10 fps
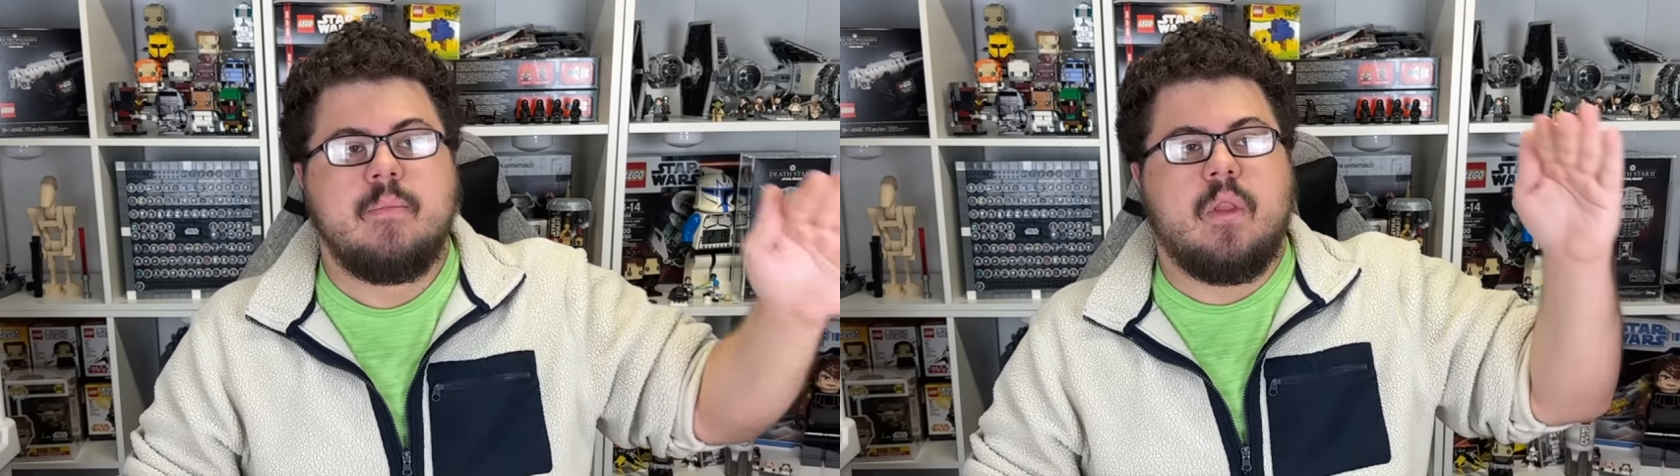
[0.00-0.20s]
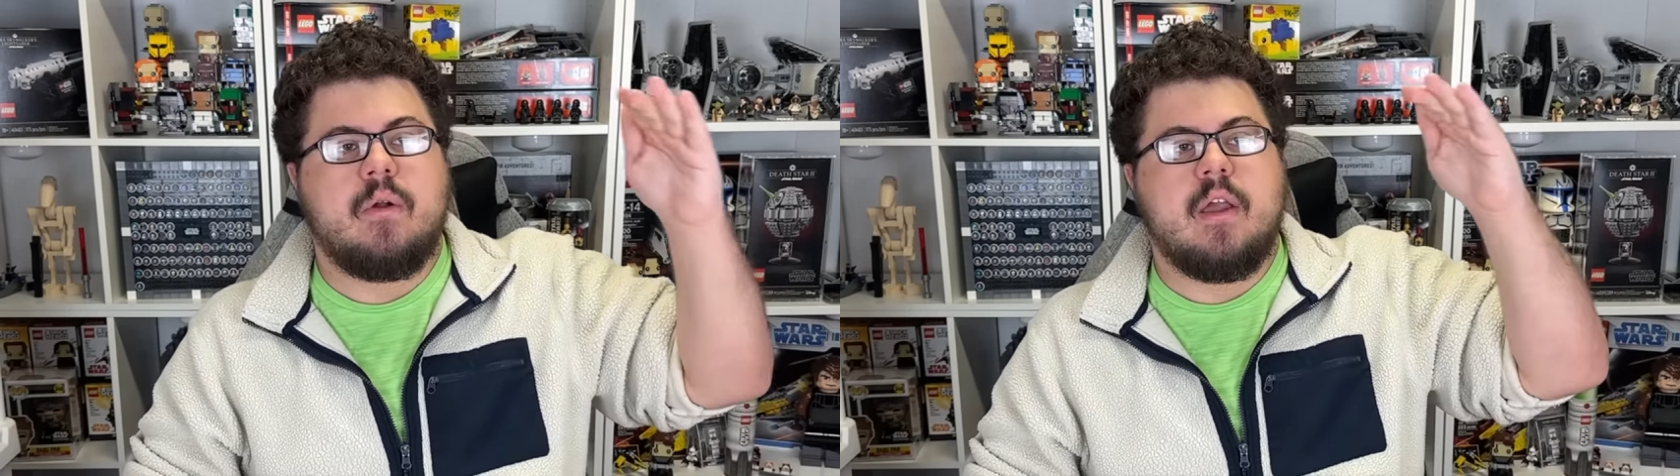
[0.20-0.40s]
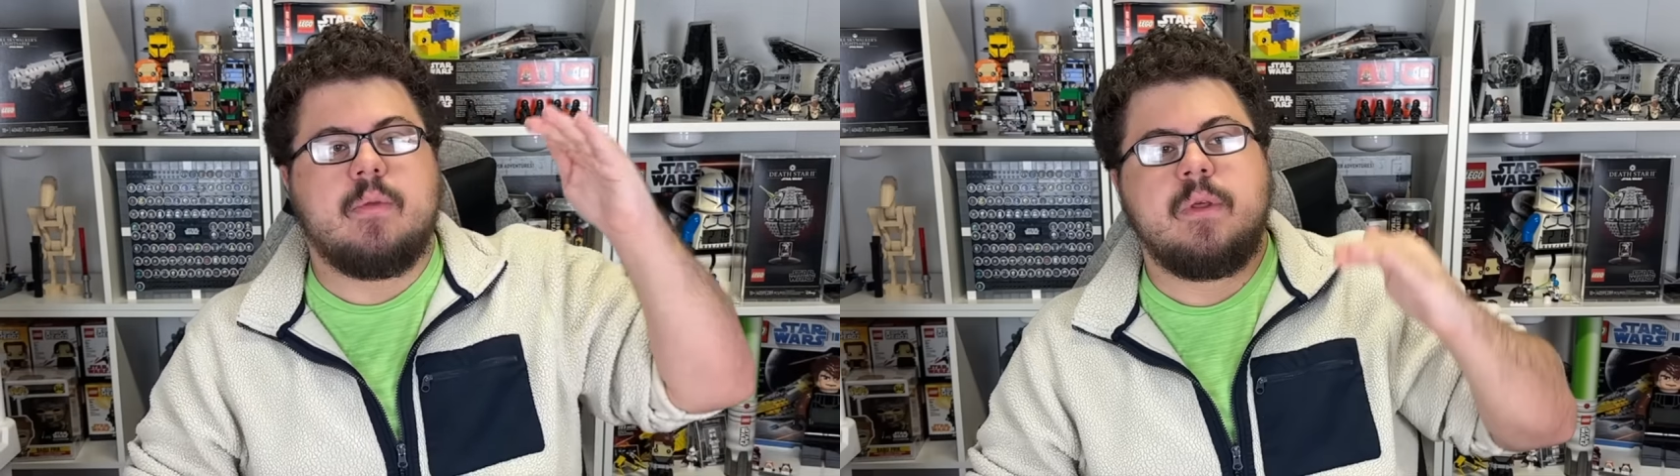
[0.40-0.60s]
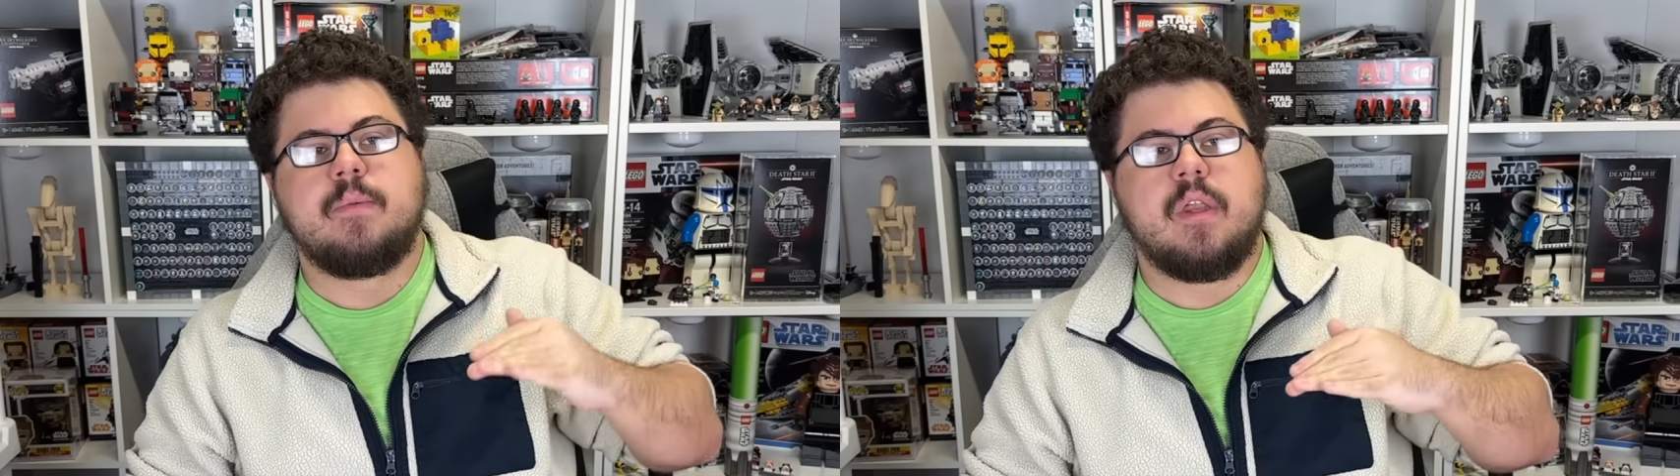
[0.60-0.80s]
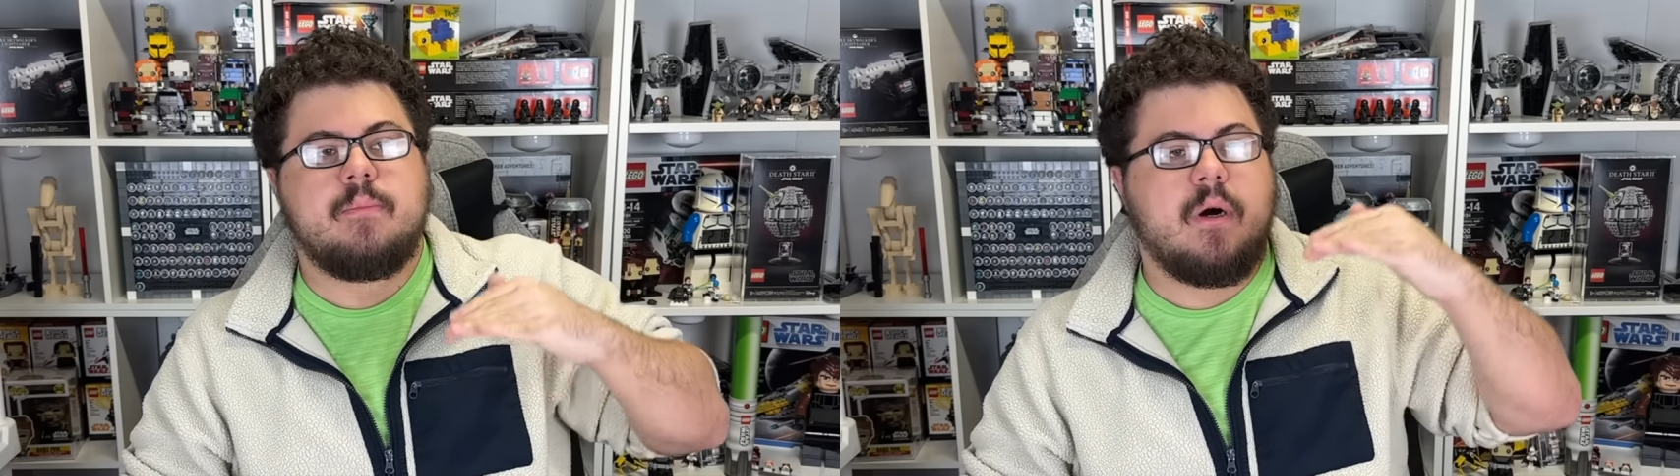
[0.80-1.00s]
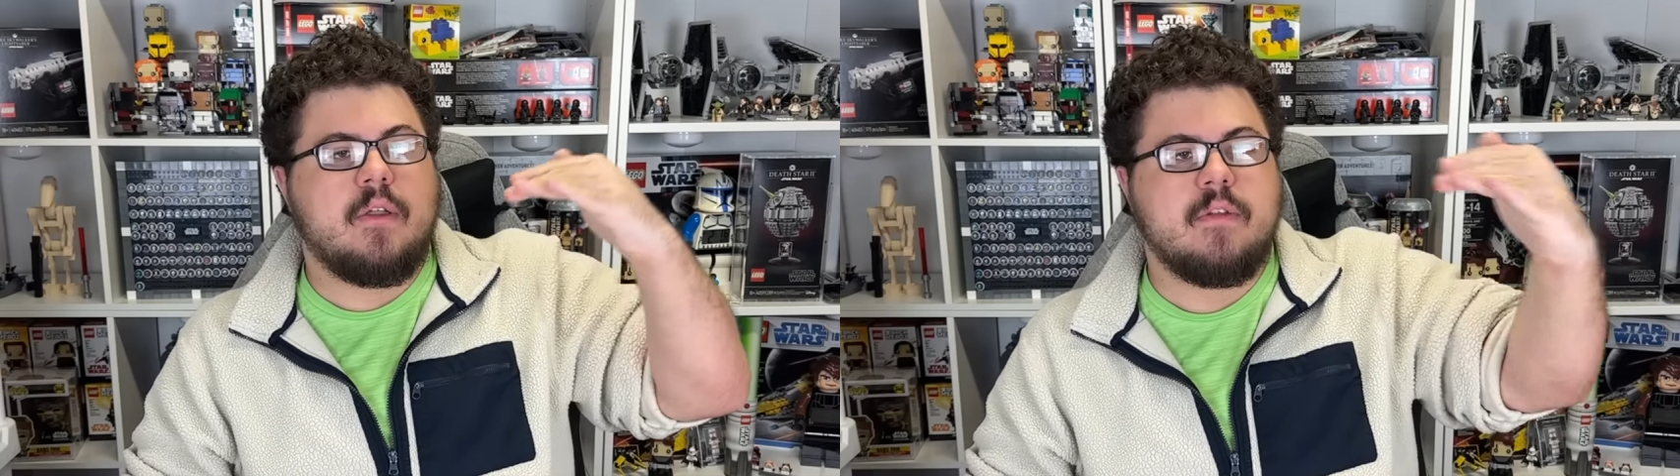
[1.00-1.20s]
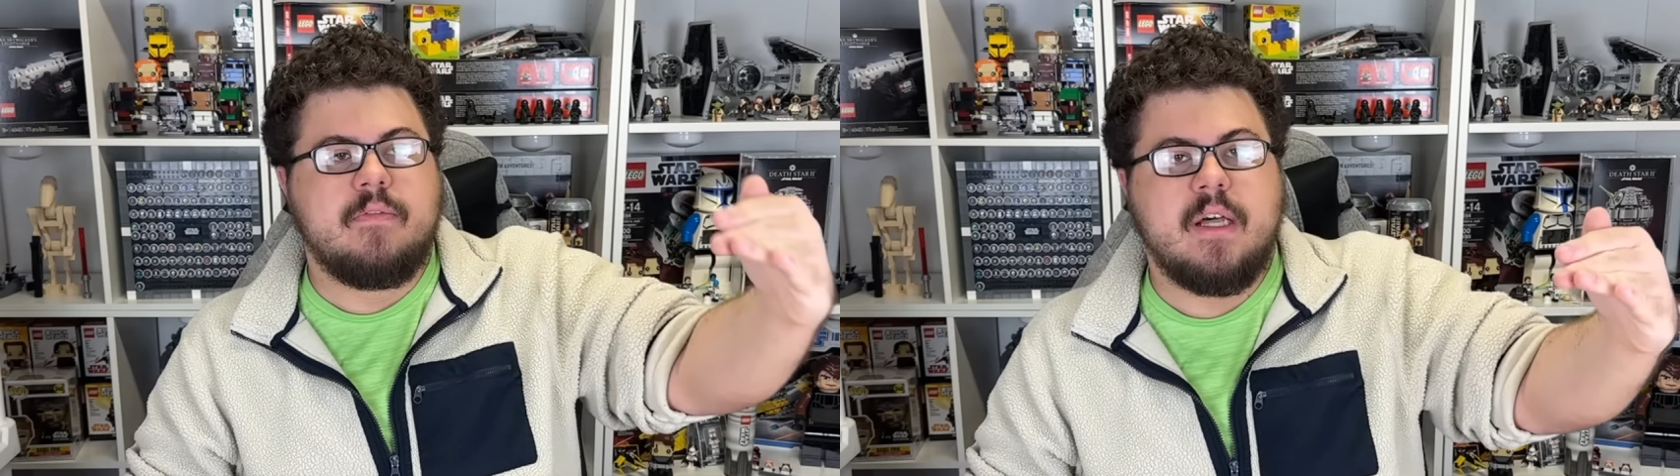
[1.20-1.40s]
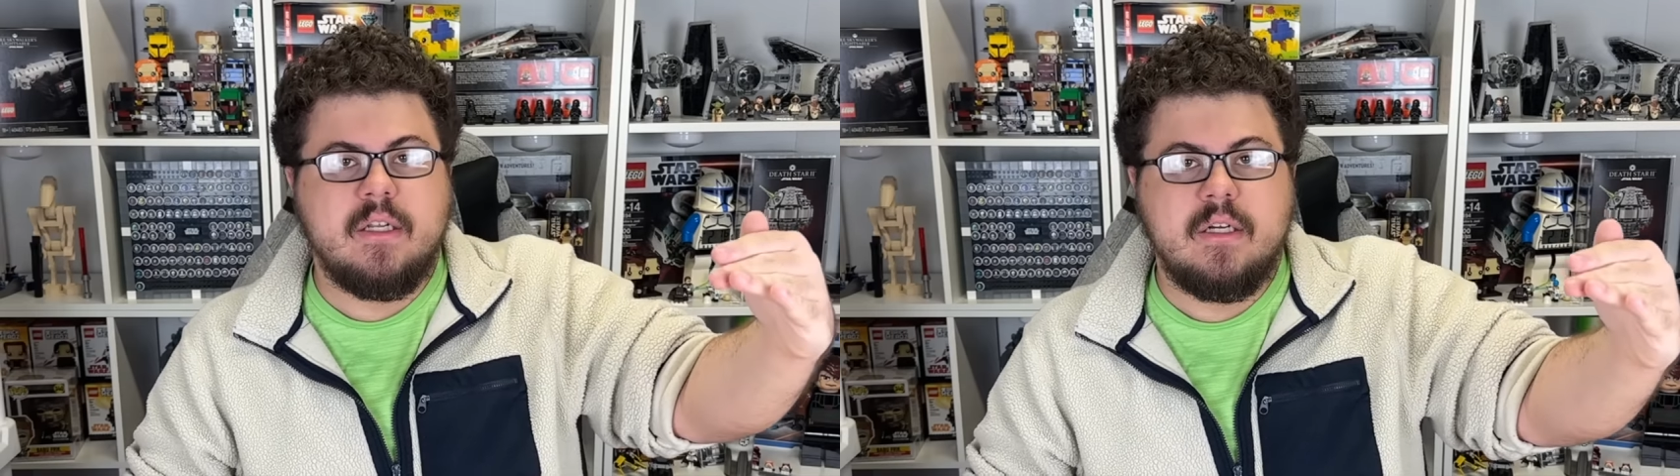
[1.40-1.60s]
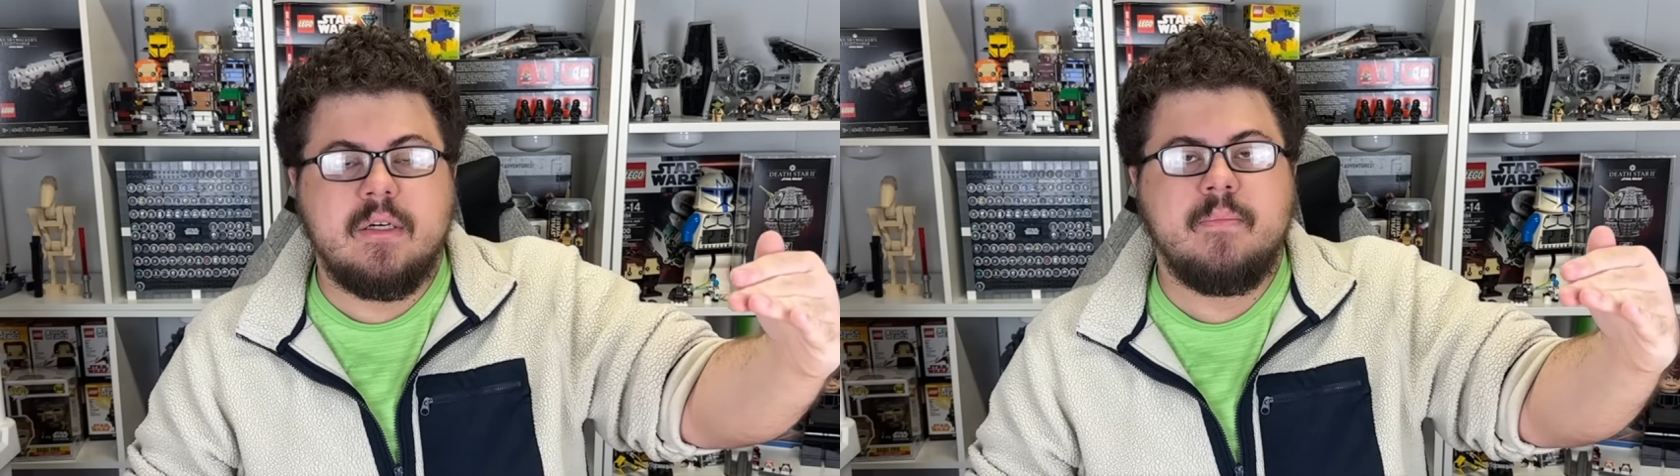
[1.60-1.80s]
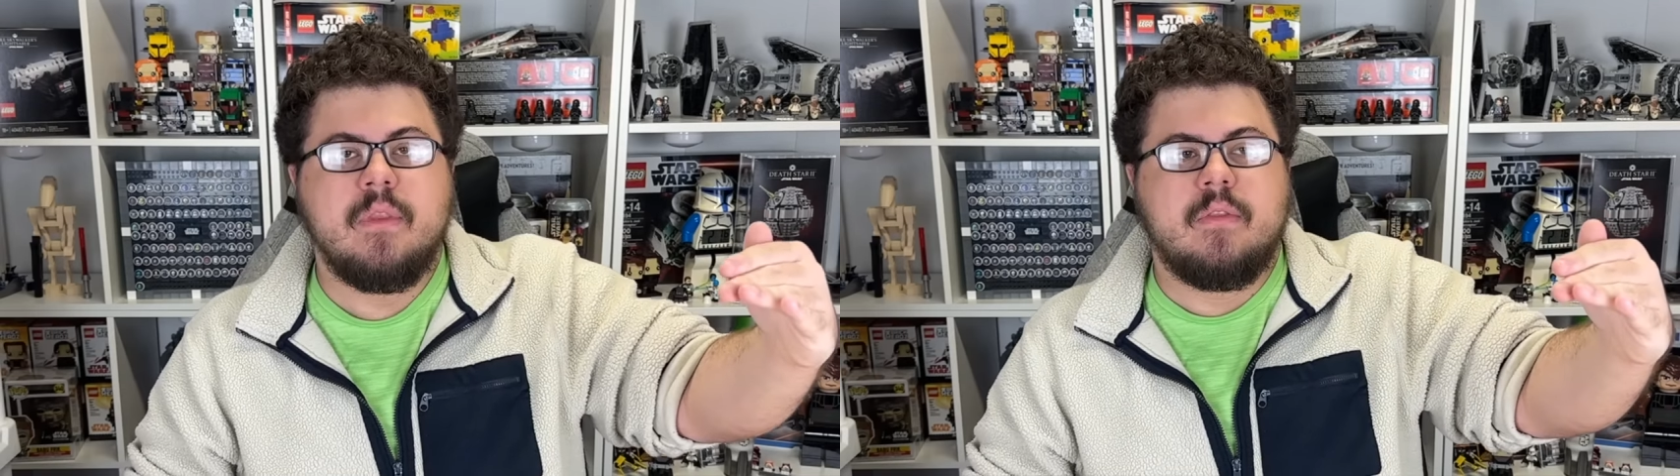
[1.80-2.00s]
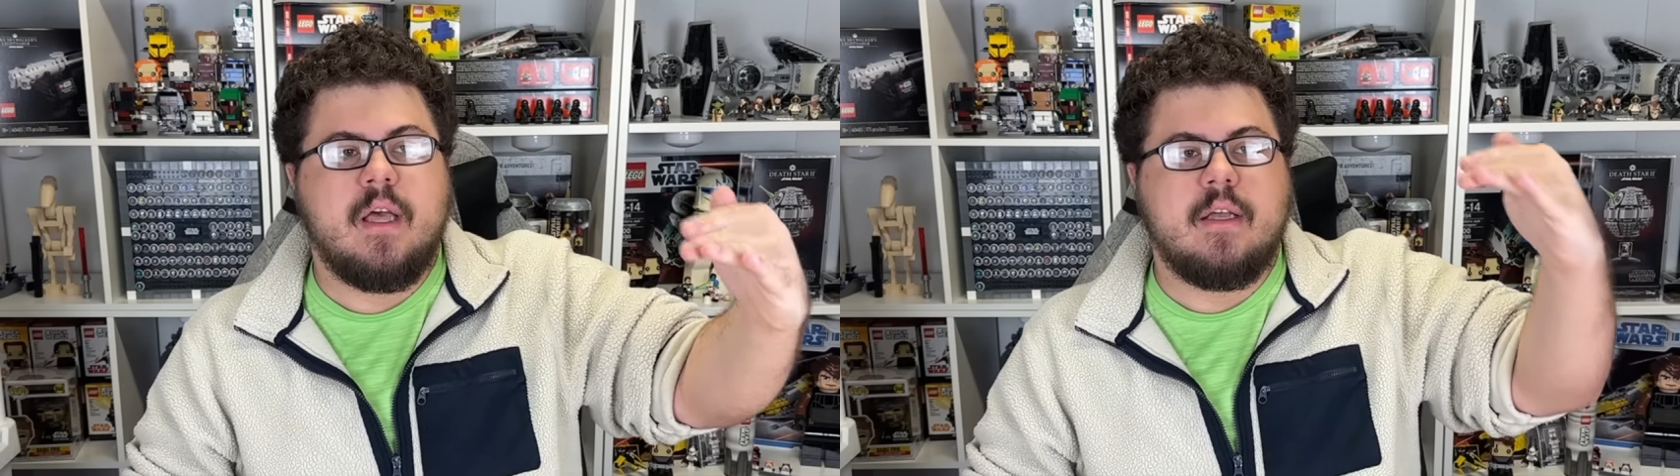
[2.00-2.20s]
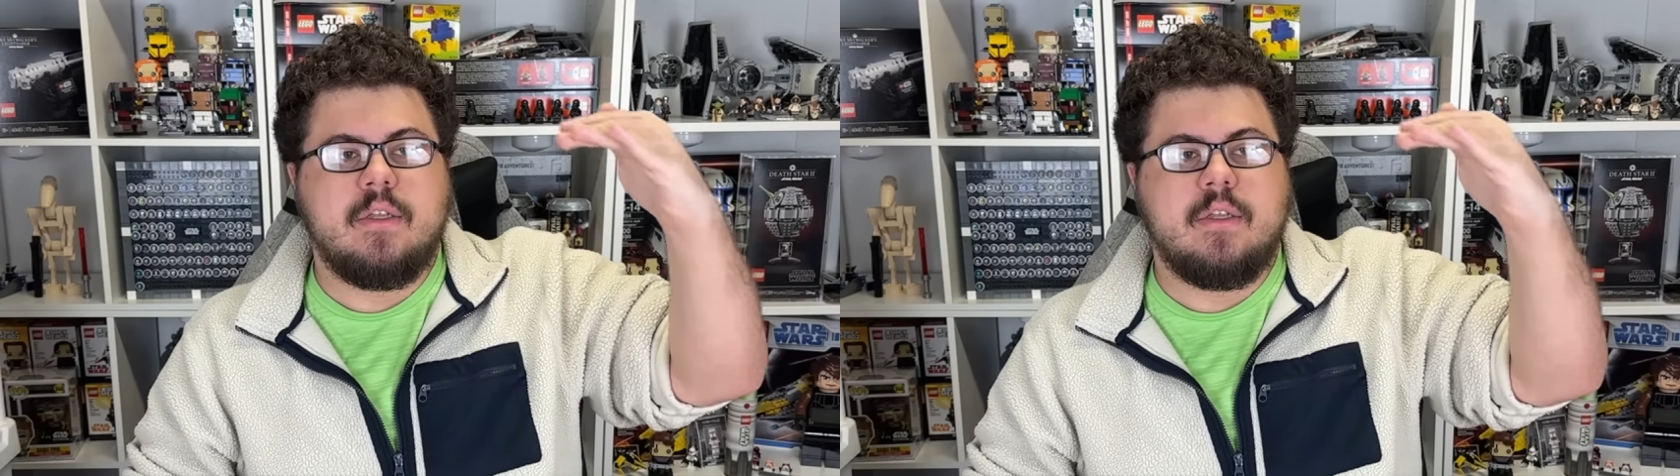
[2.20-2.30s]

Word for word: Okay, the people that bought the Venator that,